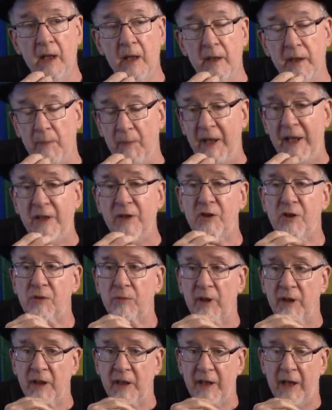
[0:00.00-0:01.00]

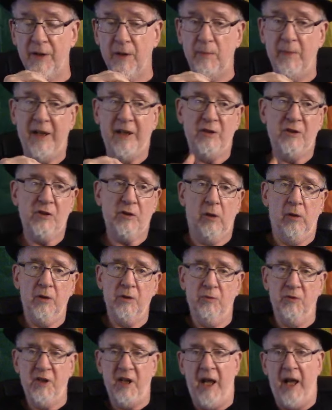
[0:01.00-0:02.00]
One of the other main
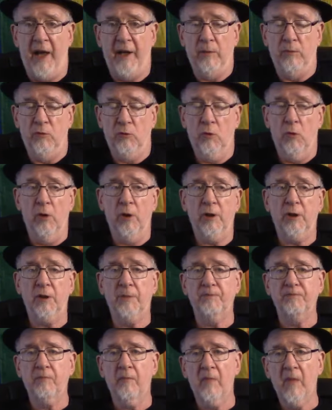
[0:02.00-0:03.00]
stars was Adam Rourke,
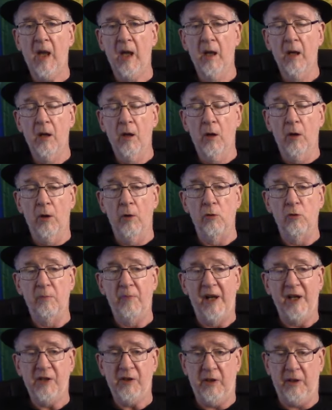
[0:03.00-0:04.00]
who
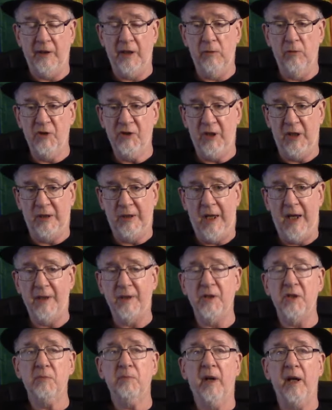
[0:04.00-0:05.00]
basically was in a lot of
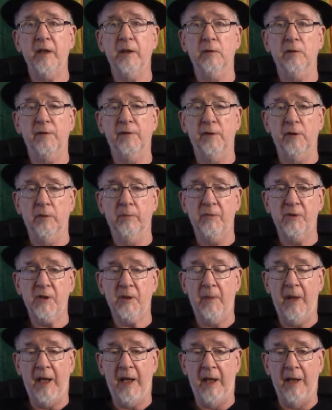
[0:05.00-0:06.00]
these biker films.
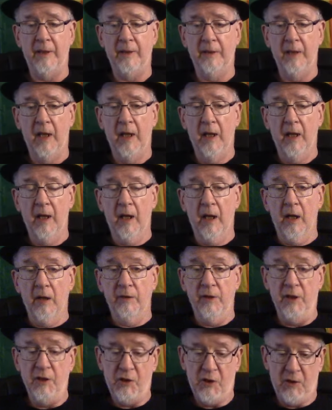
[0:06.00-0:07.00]
And
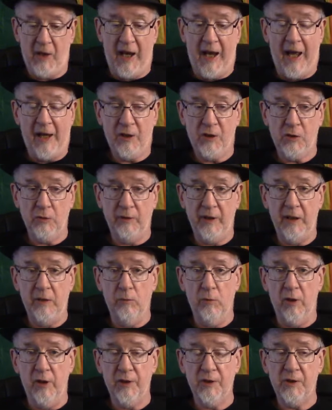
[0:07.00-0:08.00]
this actually
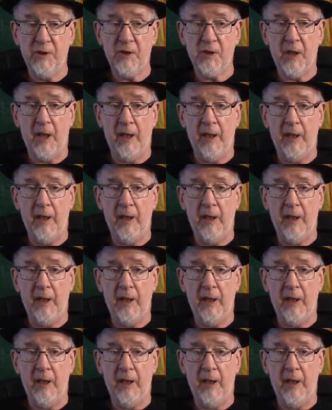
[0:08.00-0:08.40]
was